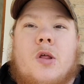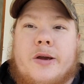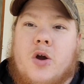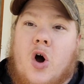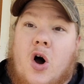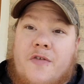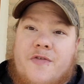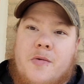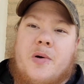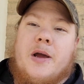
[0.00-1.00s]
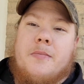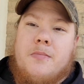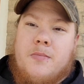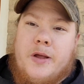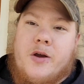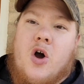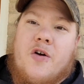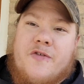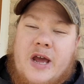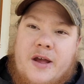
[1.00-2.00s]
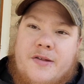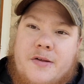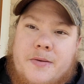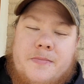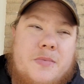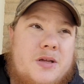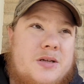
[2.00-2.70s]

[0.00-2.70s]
like off the pipe, like off gassing.